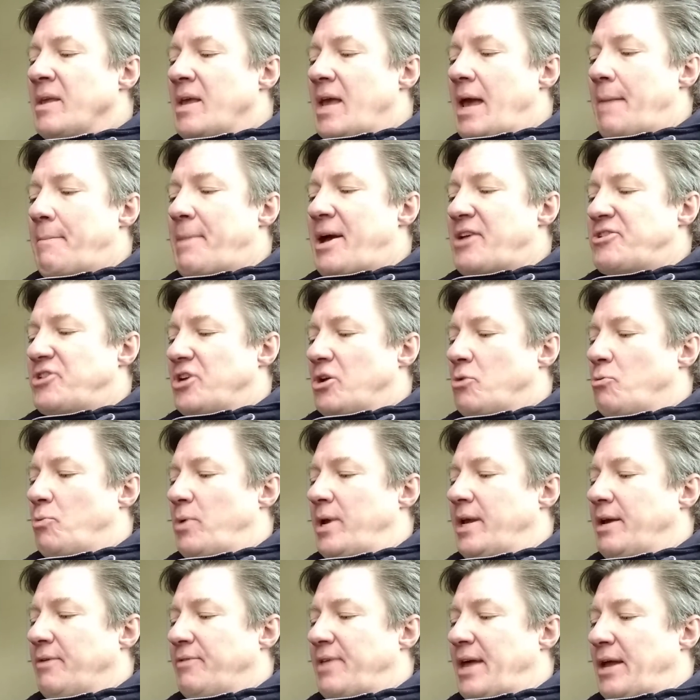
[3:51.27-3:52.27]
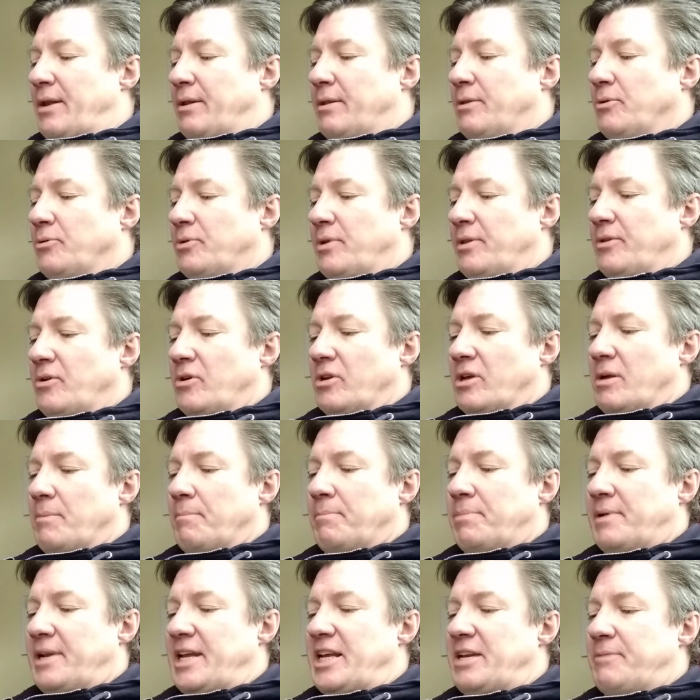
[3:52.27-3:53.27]
A magic ring of that sort is not a
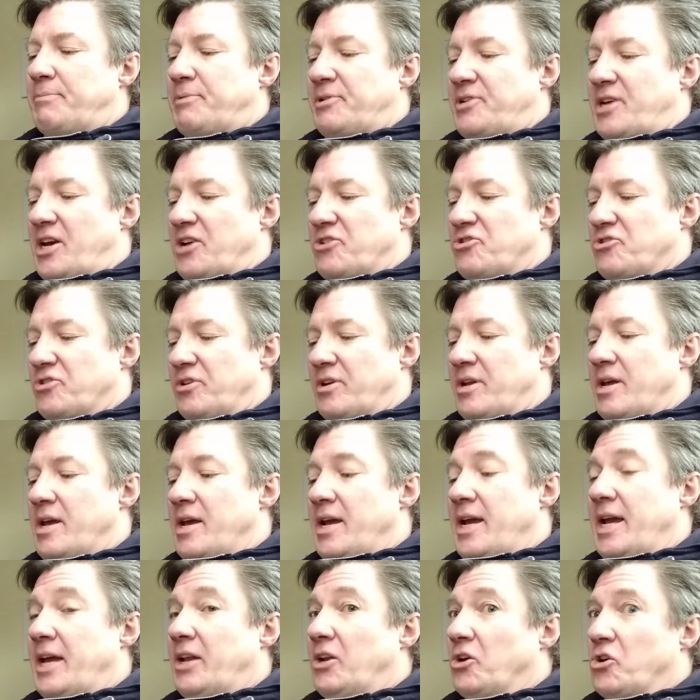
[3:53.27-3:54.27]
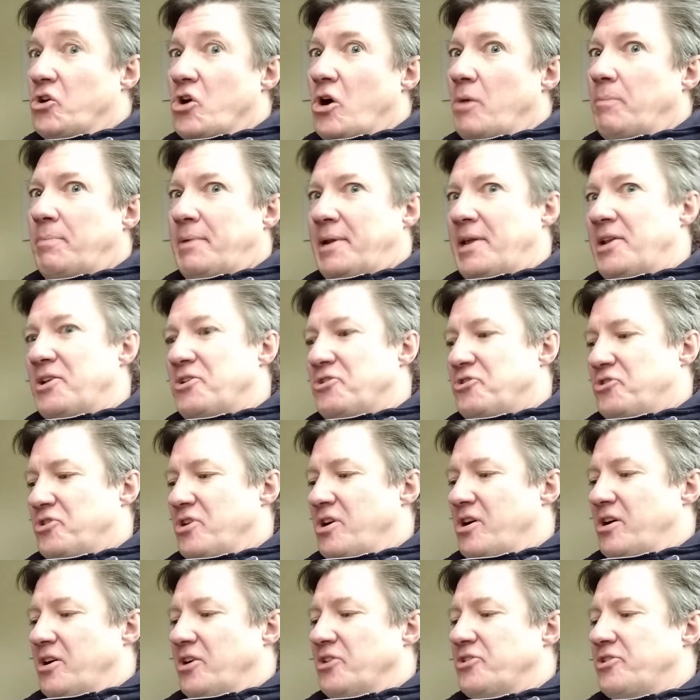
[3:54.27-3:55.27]
complete protection in a goblin
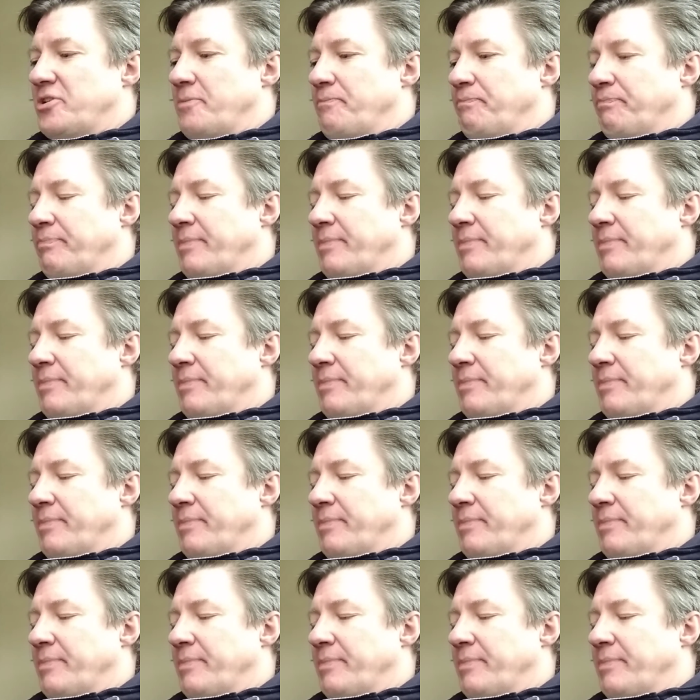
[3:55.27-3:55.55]
charge,